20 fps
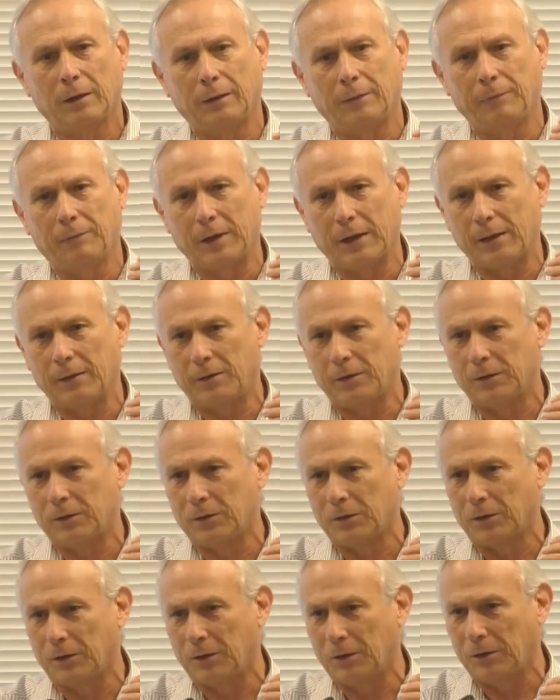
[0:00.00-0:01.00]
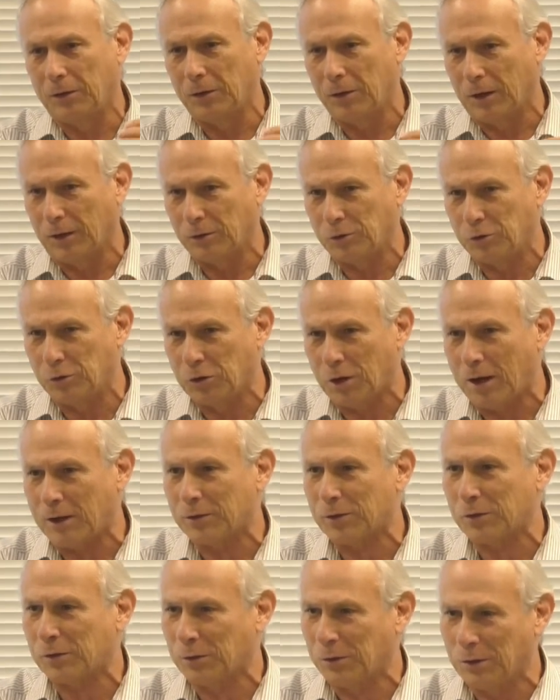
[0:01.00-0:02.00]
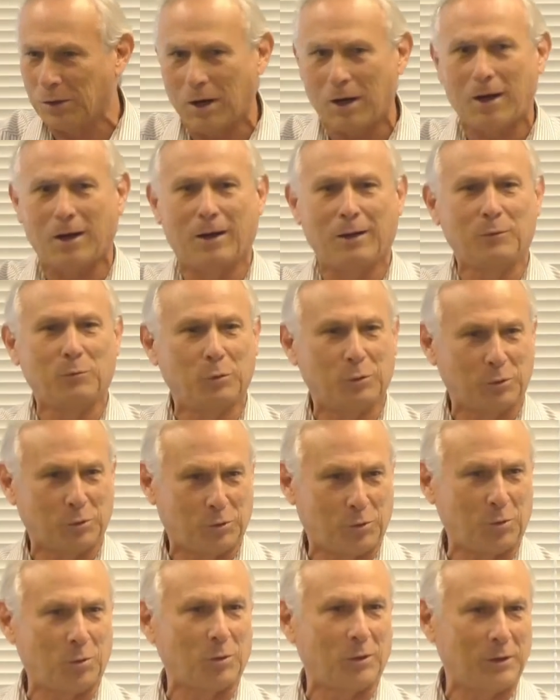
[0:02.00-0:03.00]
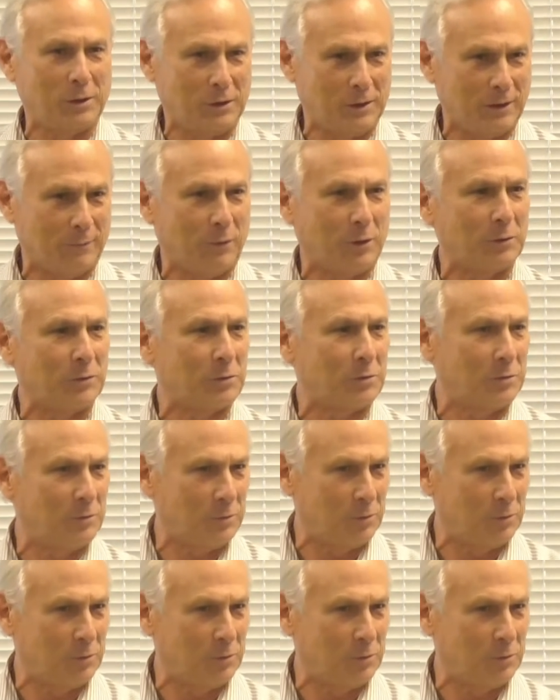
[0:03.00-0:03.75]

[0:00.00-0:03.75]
then a just God will surely give us